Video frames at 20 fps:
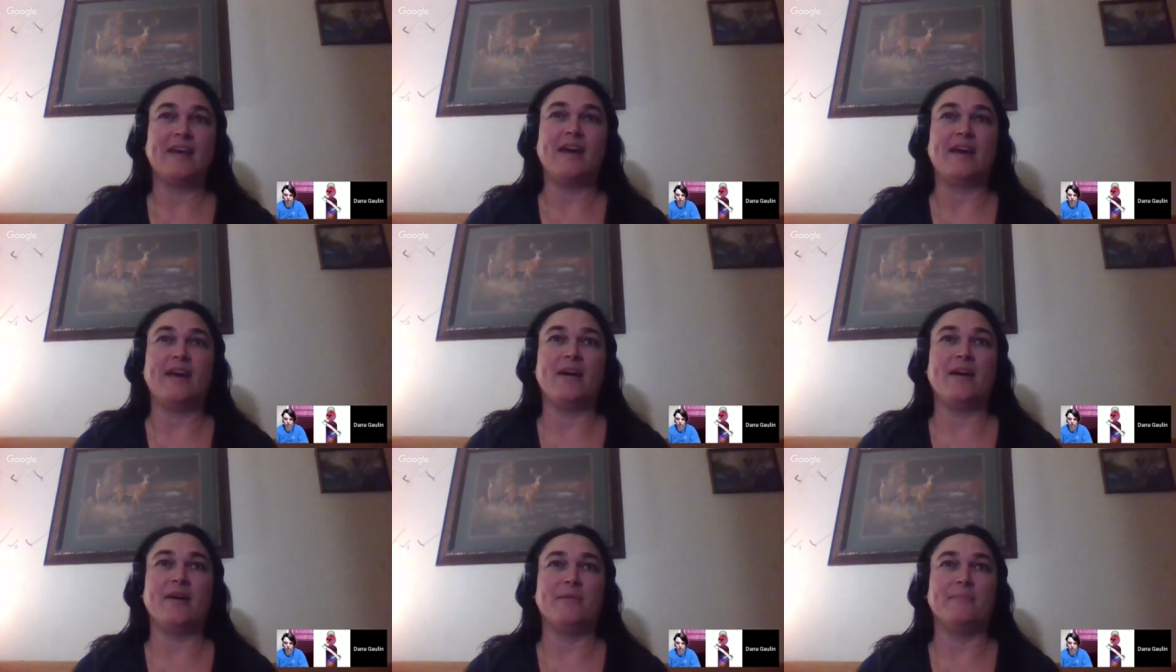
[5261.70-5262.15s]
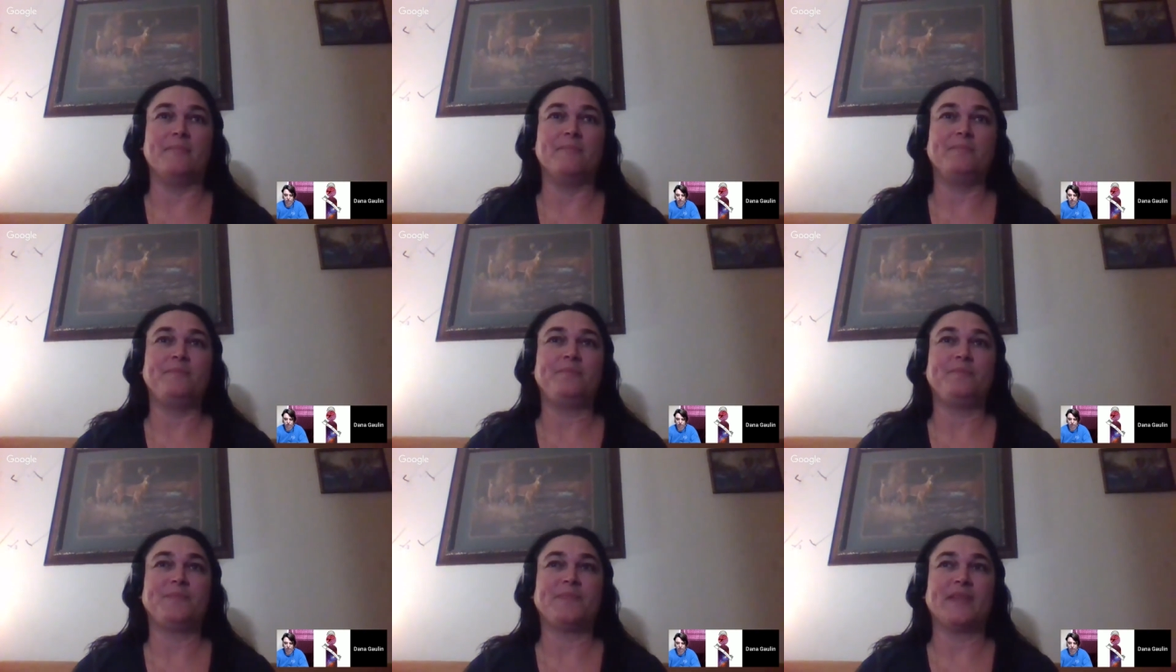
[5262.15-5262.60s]

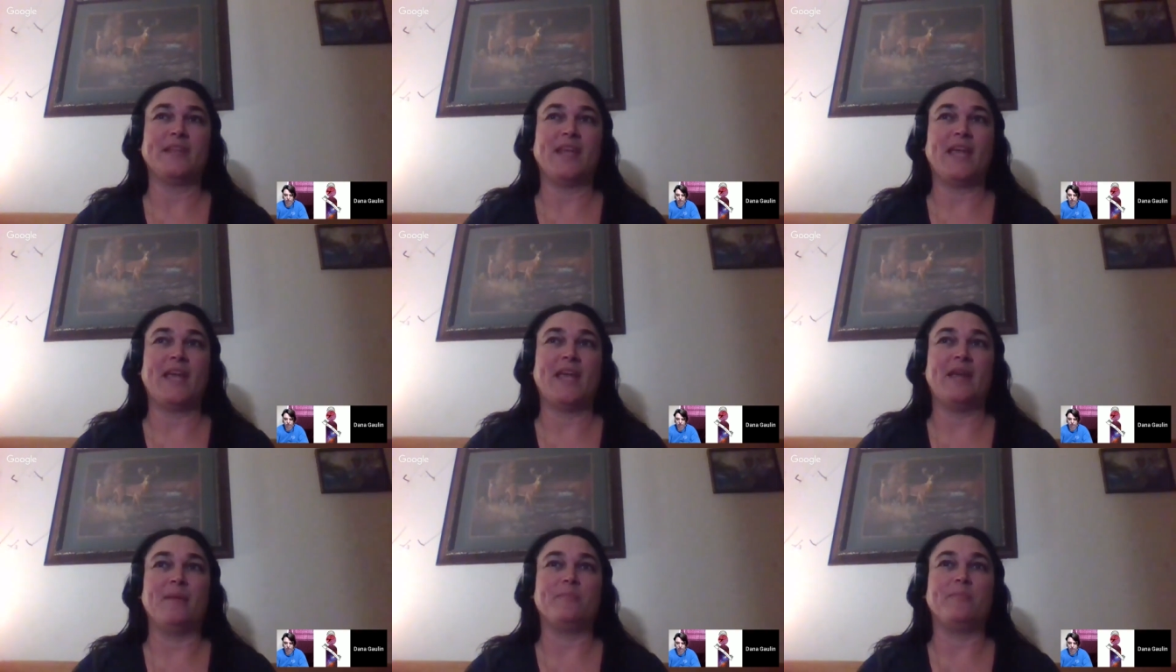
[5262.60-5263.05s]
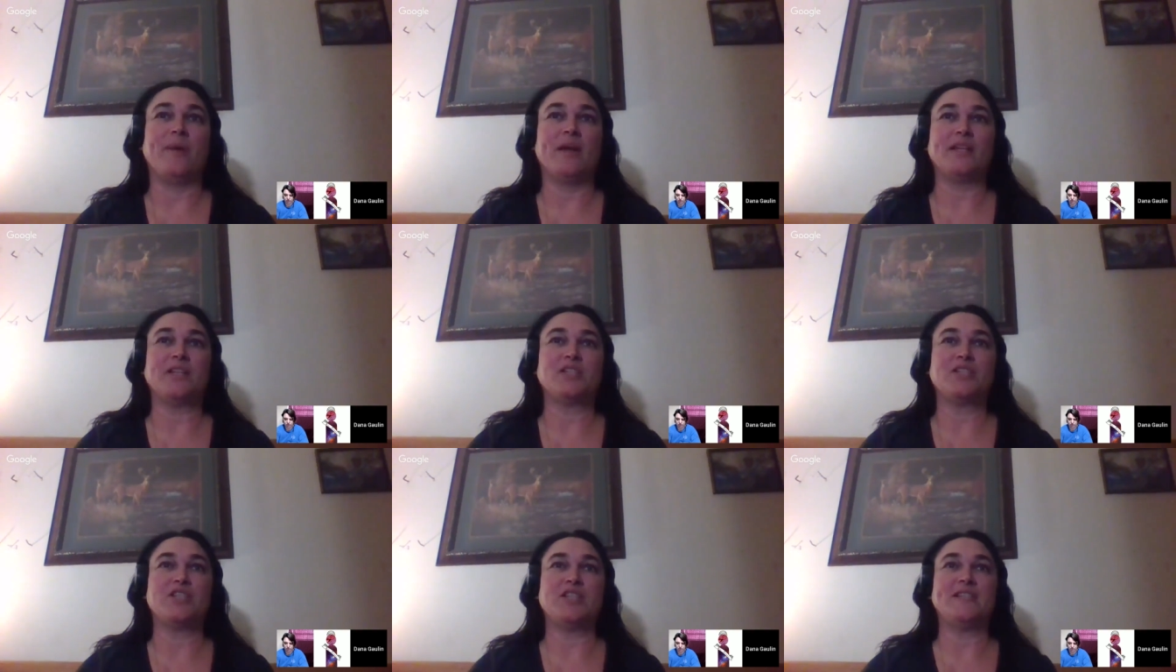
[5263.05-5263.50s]

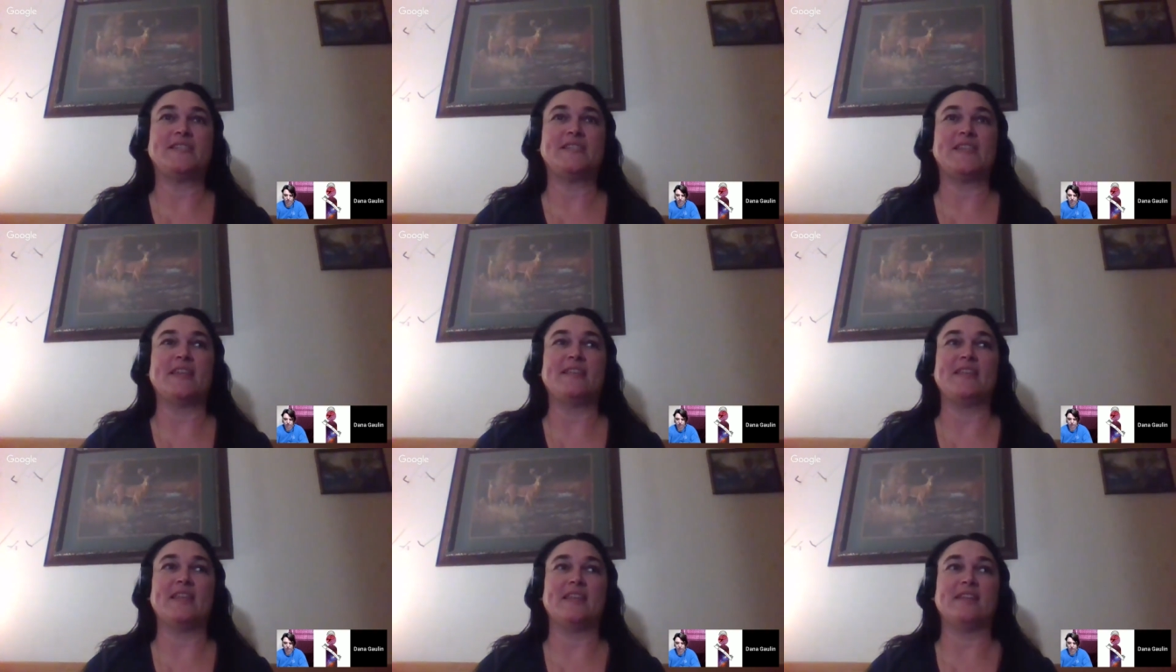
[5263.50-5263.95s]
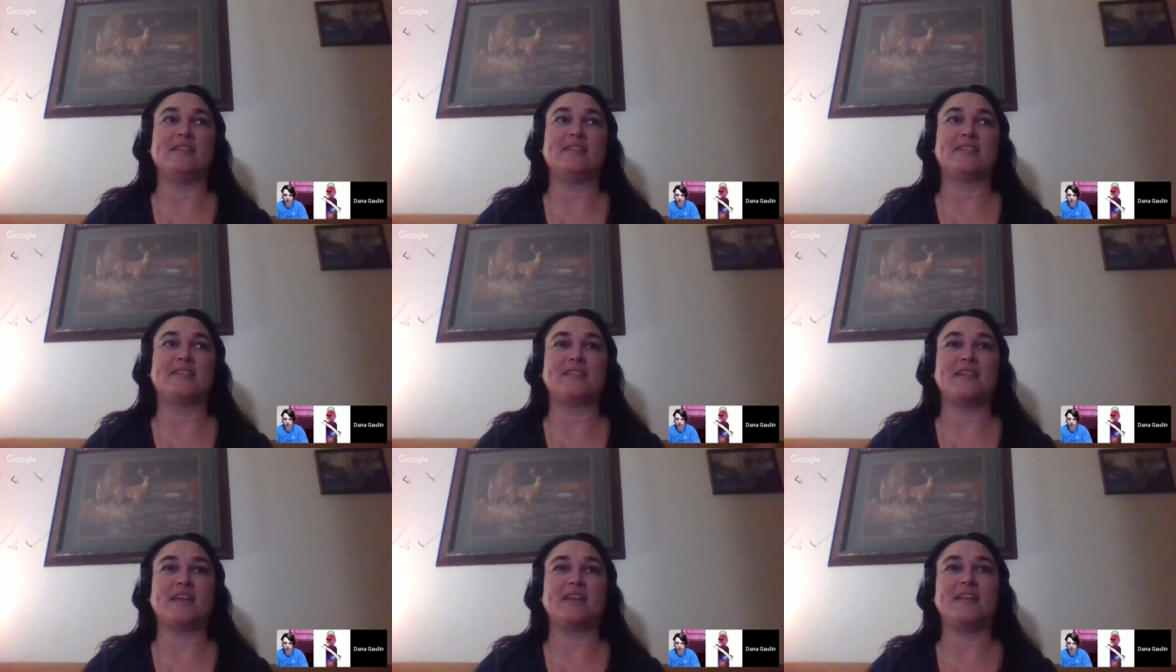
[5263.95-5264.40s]
But she said that
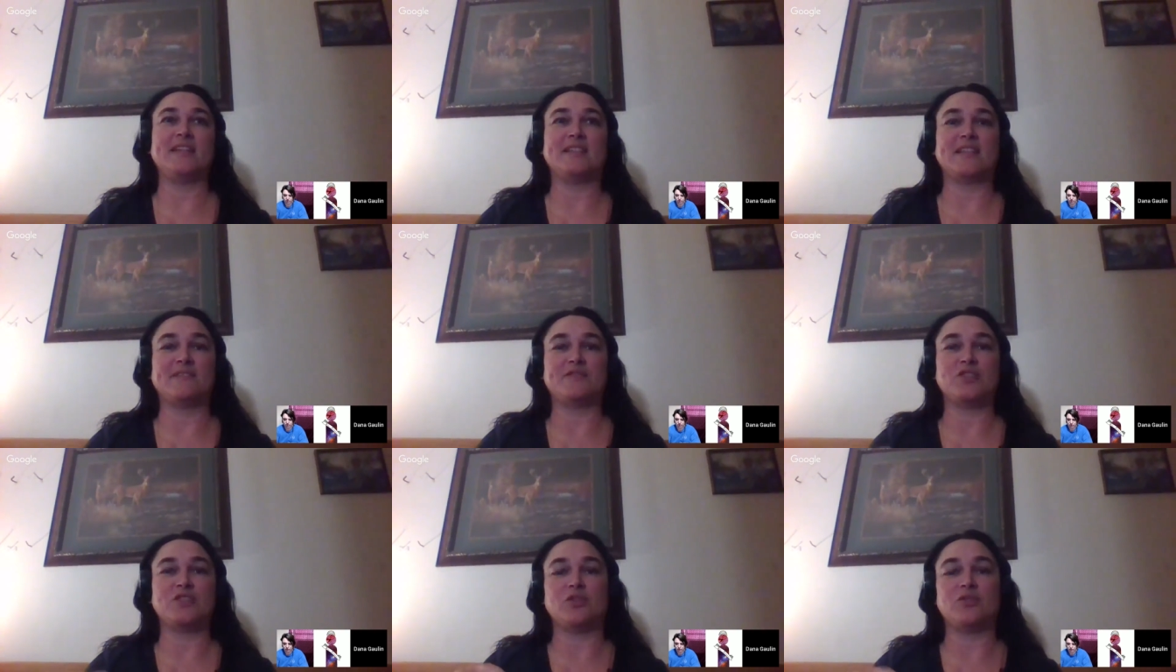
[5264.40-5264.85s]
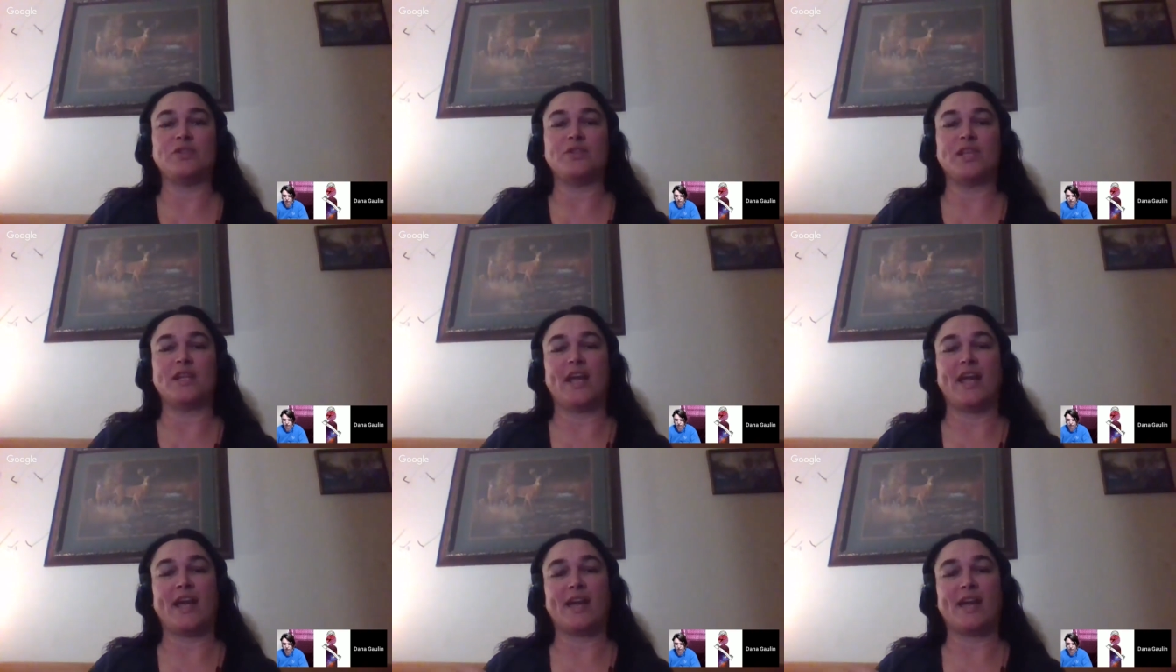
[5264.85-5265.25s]
studies have shown that it